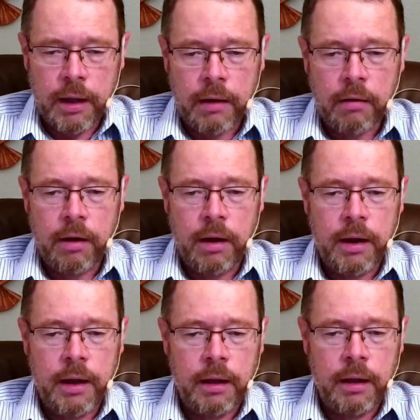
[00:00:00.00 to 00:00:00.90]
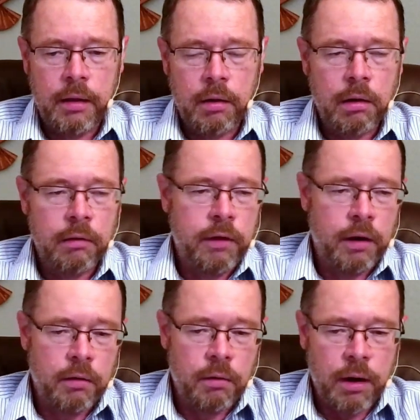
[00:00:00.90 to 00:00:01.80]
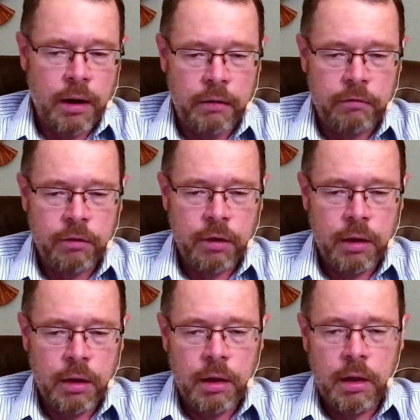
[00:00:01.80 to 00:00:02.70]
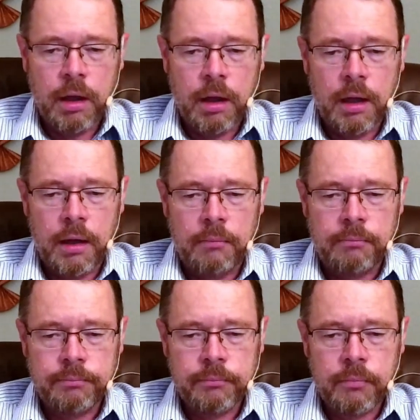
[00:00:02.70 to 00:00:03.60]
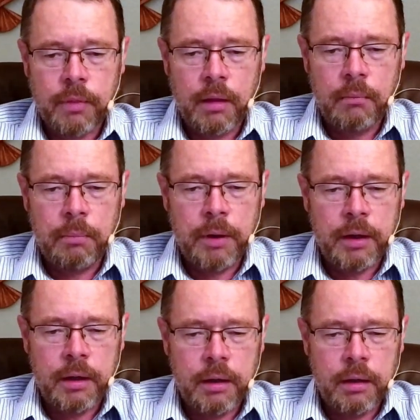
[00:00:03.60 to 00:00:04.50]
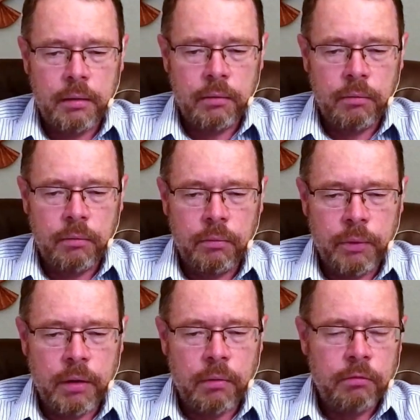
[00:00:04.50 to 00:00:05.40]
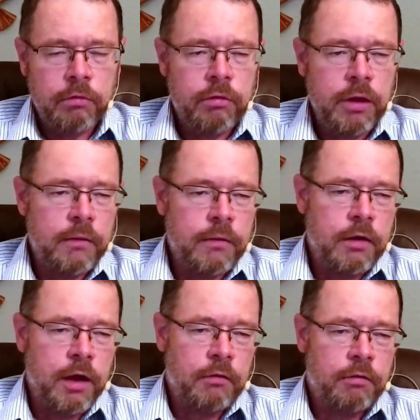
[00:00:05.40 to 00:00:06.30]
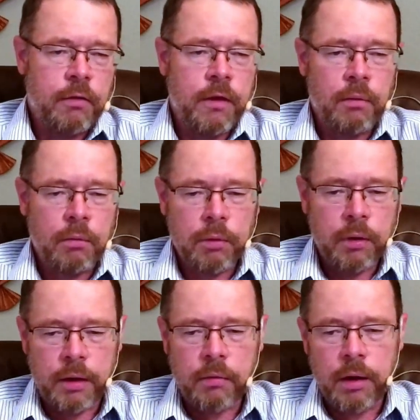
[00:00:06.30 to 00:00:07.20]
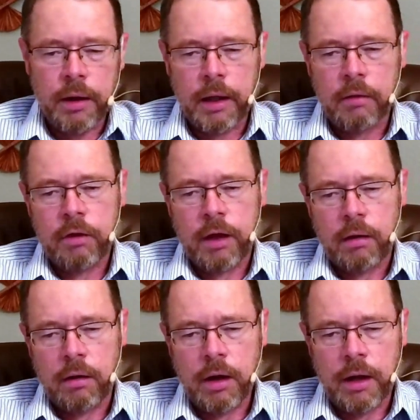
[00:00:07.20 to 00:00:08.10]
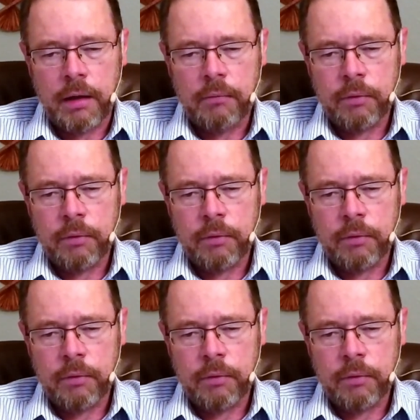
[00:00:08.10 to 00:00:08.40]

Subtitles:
Adonai heard their cries, but we don't see in the text that they were really crying out to Adonai.